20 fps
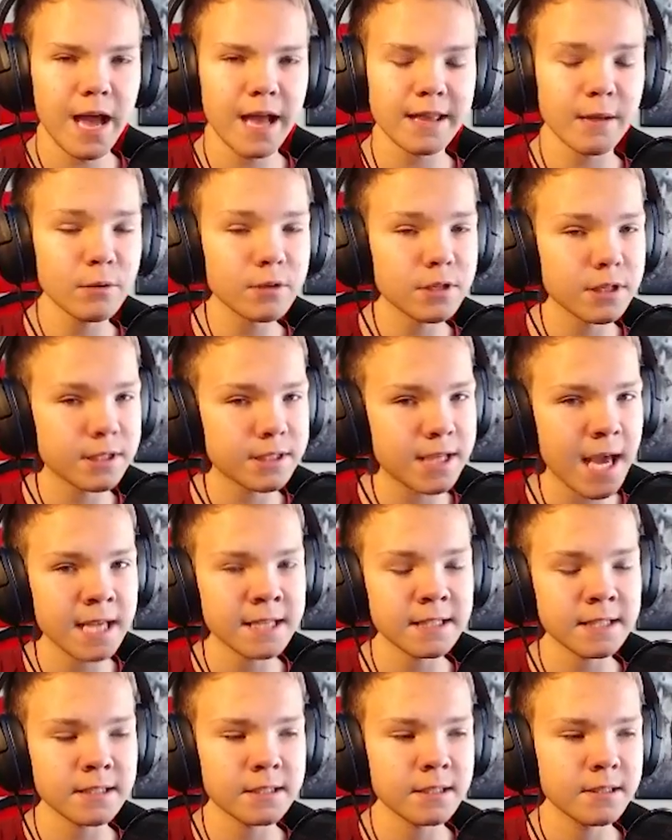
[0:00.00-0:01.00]
That was a
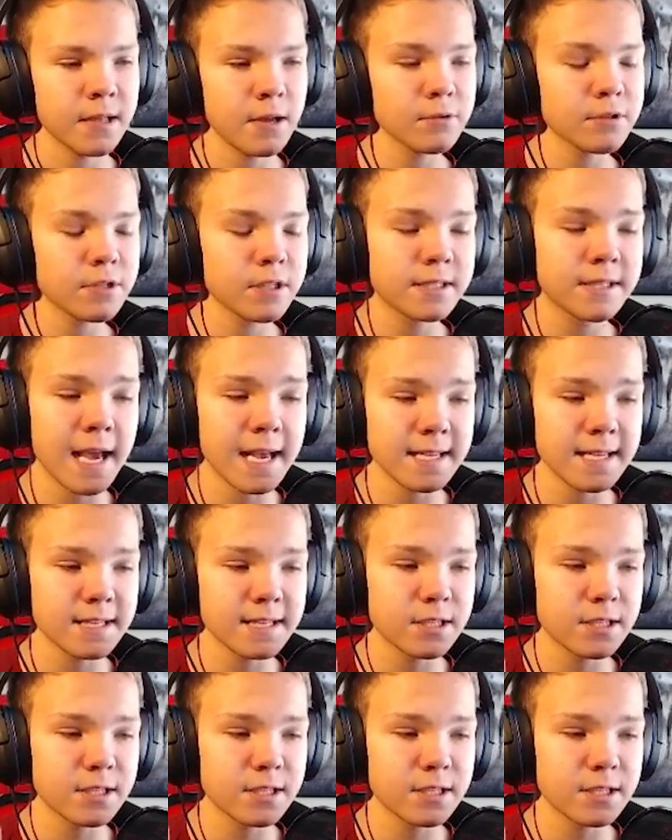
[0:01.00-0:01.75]
test. That was a test.